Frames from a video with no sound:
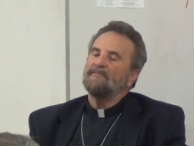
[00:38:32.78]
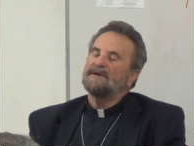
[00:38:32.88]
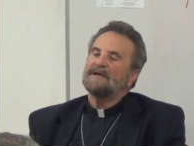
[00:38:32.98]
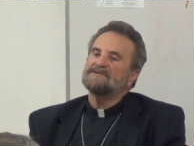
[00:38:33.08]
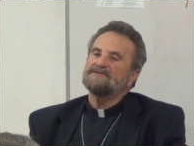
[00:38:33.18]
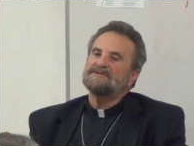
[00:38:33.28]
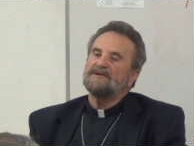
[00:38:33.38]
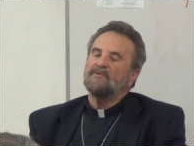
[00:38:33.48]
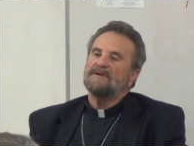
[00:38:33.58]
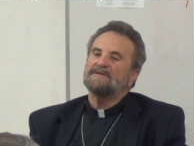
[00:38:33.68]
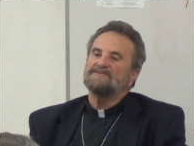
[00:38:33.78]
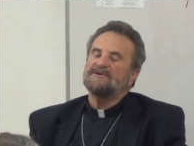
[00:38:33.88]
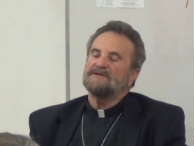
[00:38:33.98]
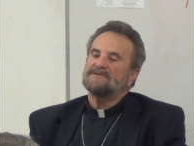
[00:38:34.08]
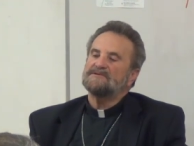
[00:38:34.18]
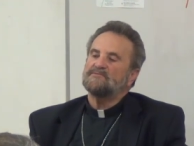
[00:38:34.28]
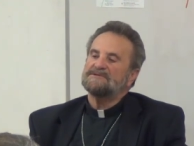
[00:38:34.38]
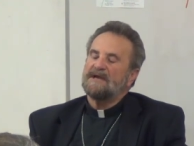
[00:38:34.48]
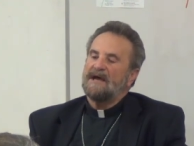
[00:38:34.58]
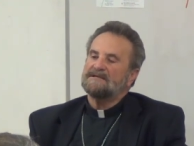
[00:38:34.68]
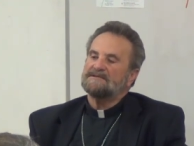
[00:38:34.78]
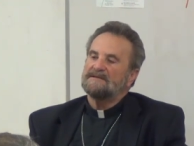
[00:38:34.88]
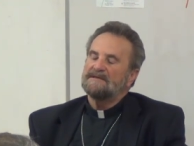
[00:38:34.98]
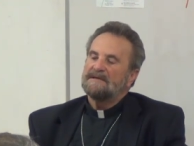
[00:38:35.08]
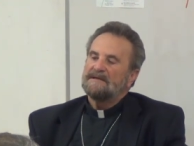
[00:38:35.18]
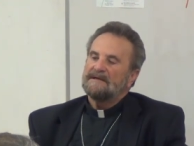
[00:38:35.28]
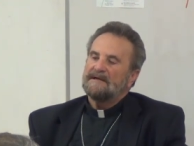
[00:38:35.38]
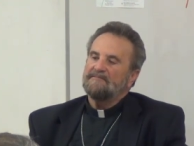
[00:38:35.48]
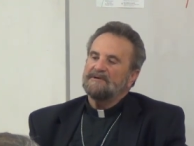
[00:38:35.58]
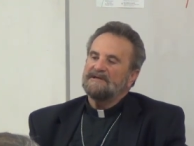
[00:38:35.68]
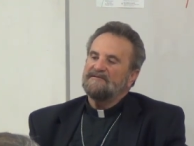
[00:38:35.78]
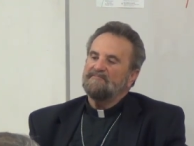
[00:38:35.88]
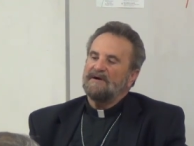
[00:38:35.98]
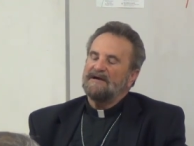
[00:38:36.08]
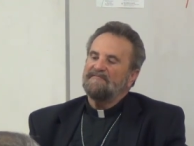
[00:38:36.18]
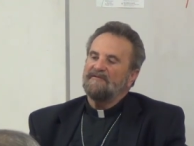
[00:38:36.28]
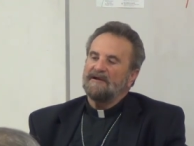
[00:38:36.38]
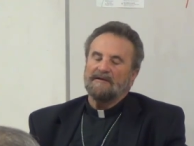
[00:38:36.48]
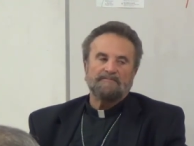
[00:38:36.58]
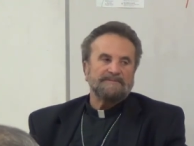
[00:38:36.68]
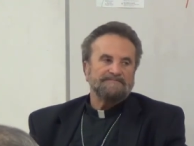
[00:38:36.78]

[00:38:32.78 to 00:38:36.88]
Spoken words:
because you see, when Jesus was asked, I believe by Philip,